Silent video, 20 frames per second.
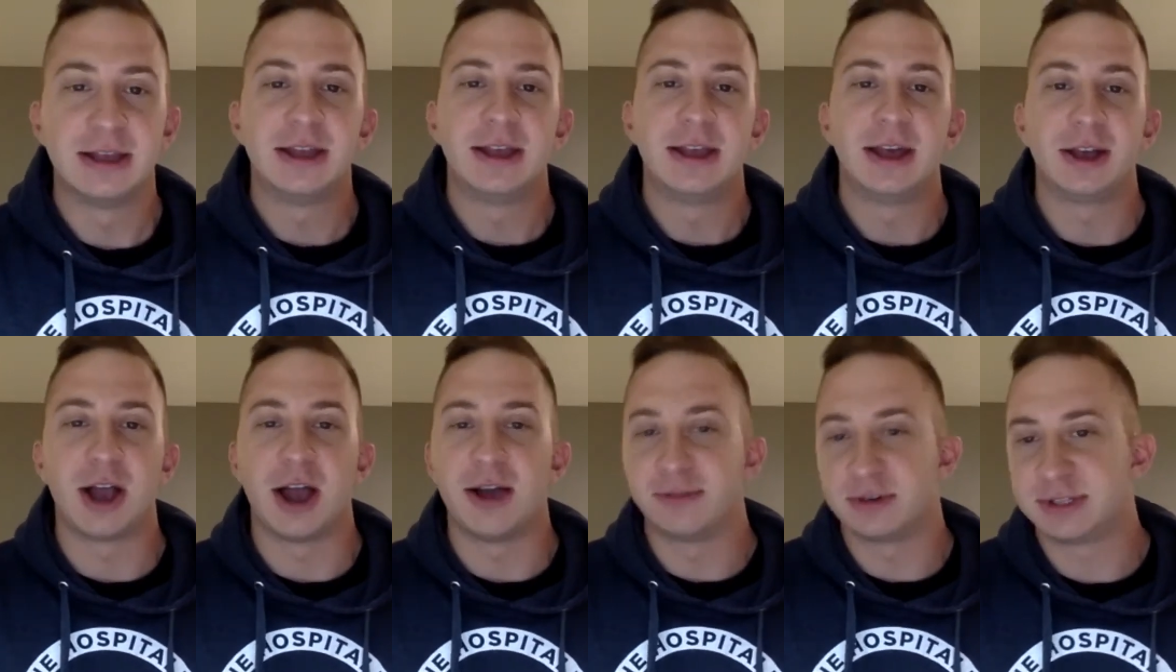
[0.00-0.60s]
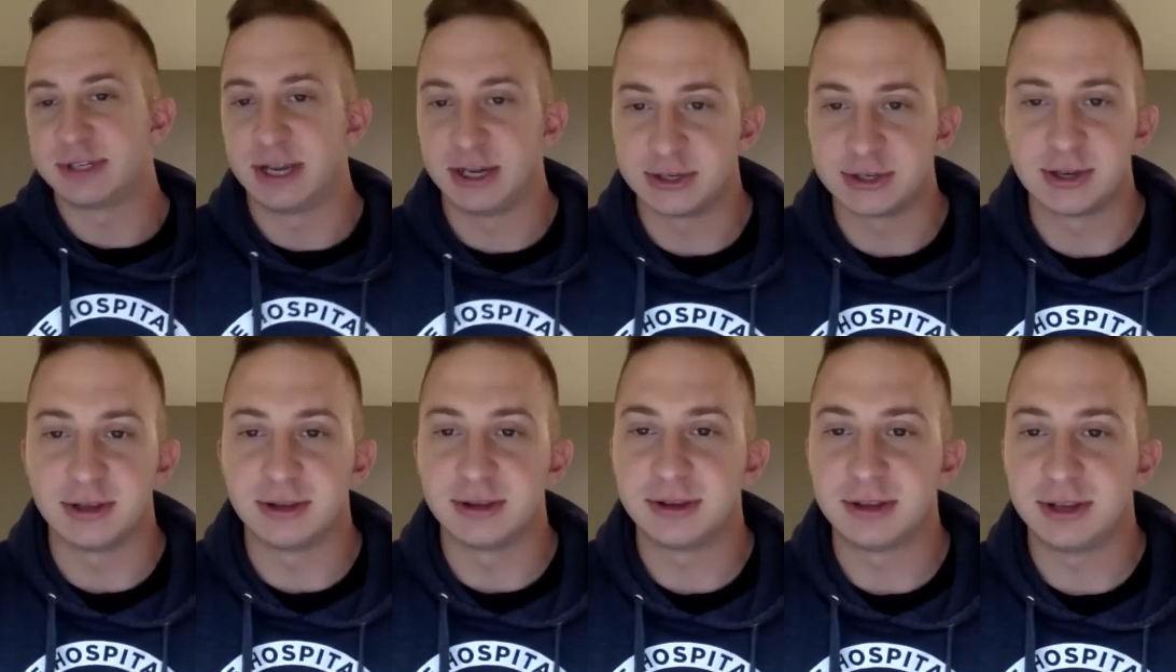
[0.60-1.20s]
a
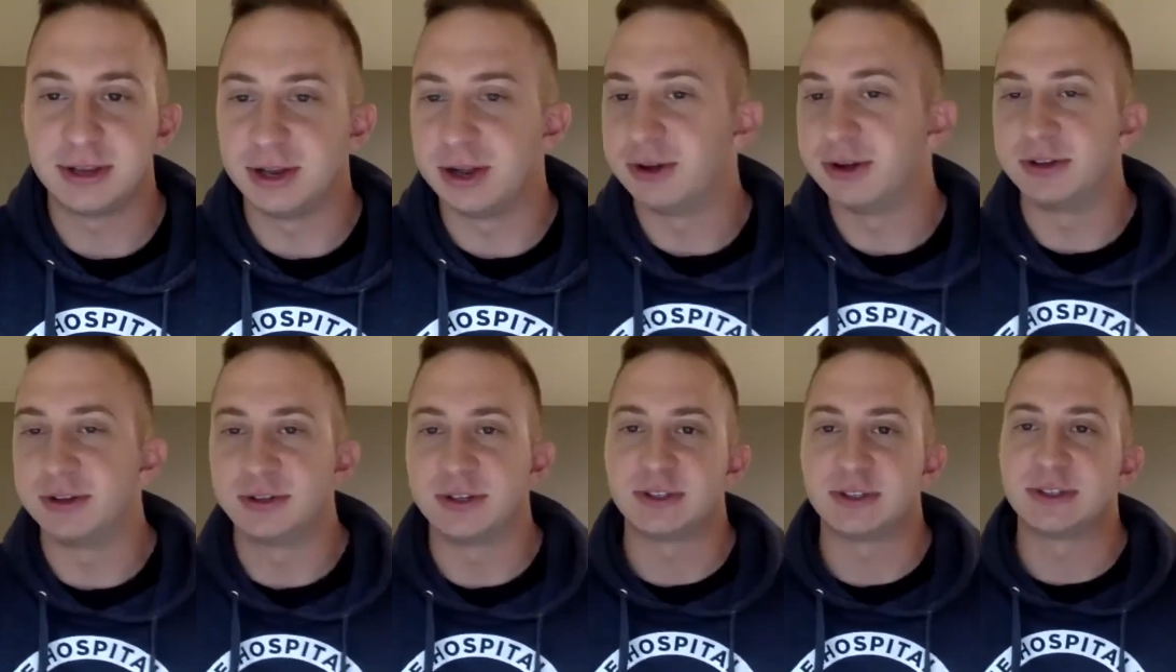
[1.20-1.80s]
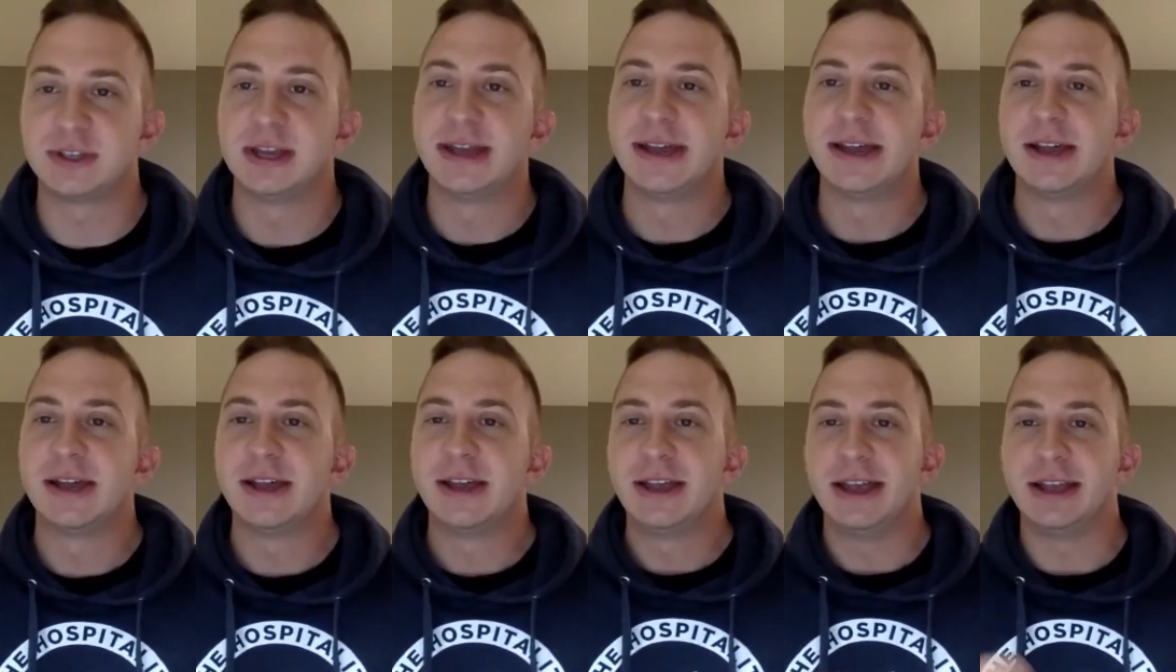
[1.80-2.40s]
conversation. You know,
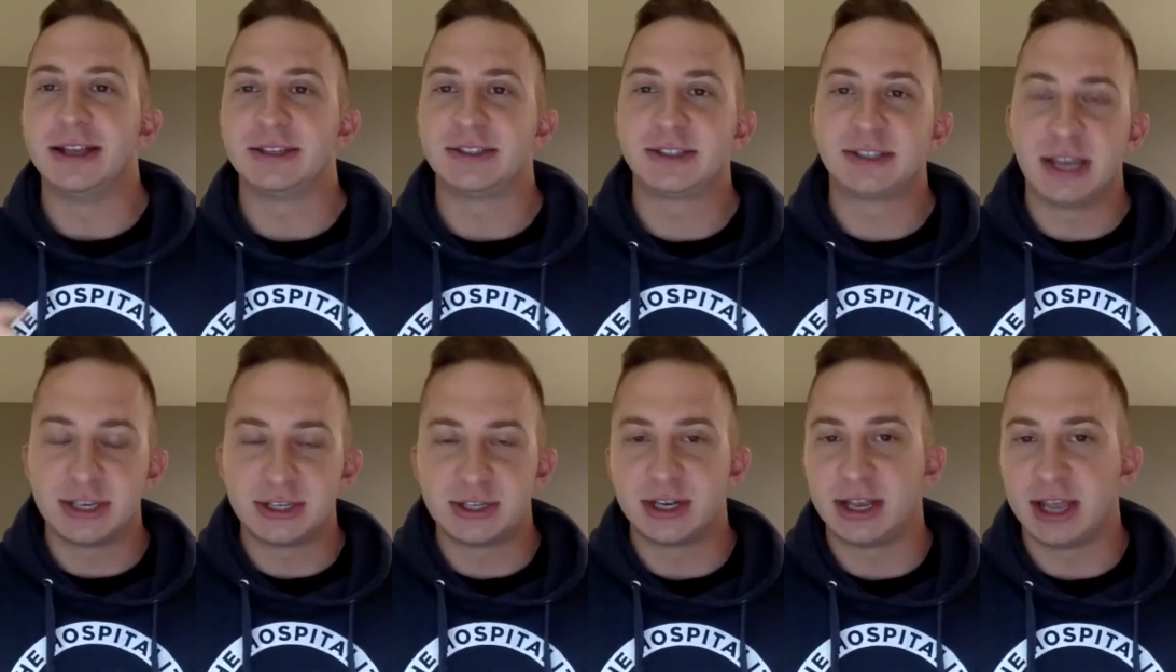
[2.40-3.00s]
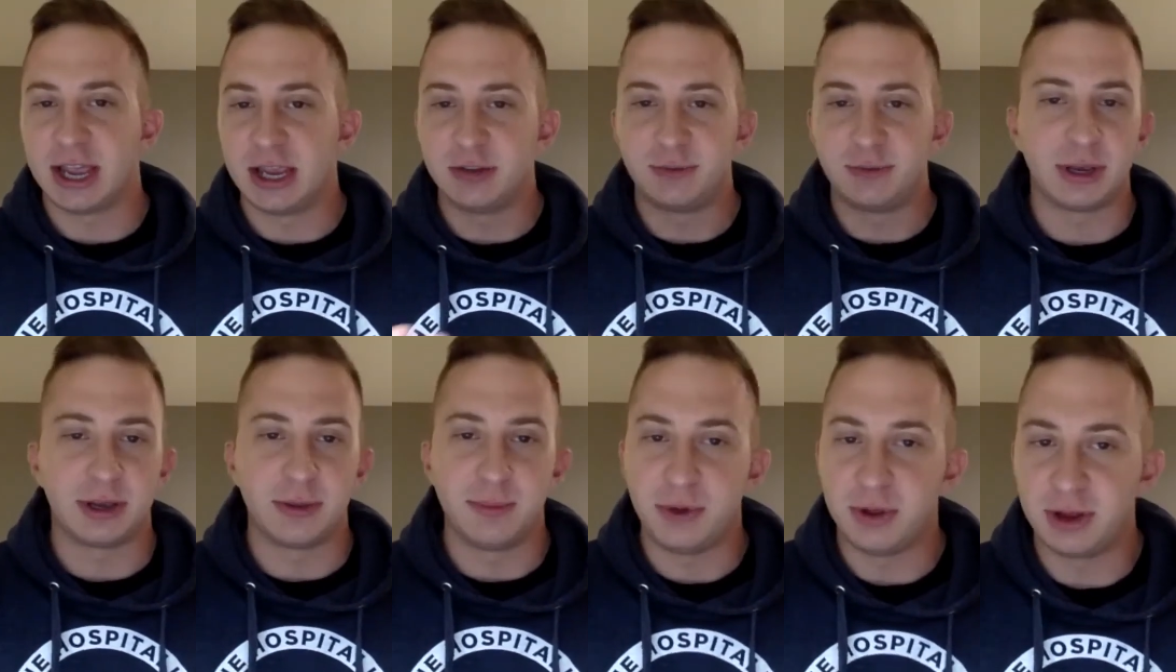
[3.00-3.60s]
it's such an
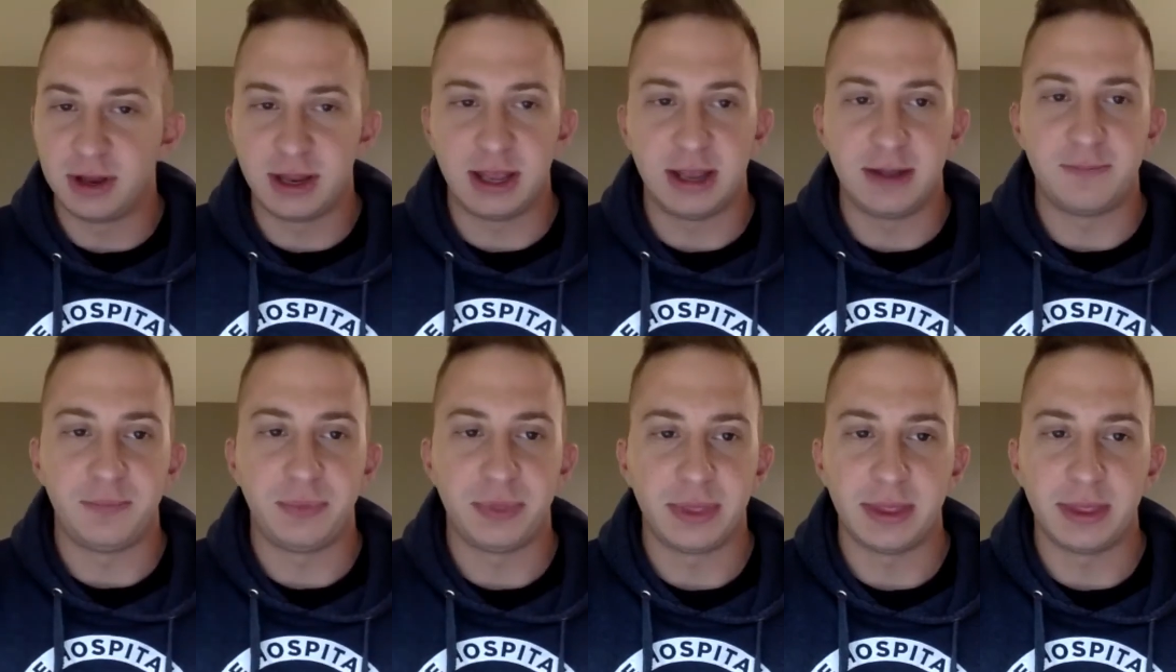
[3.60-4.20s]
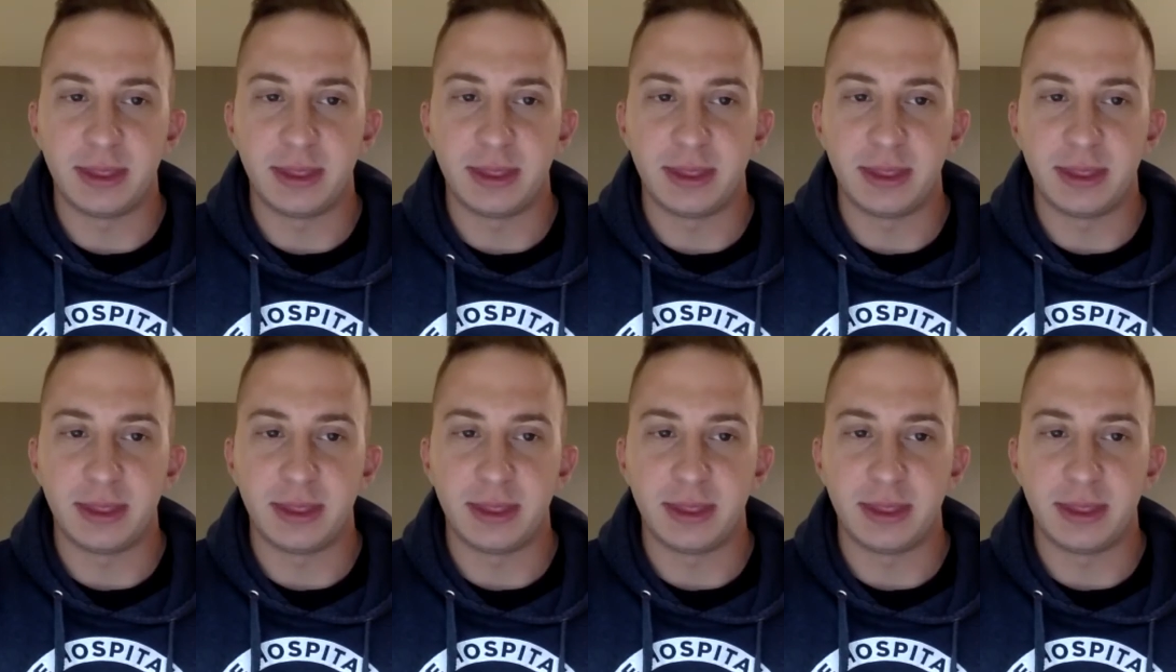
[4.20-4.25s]
engagement community.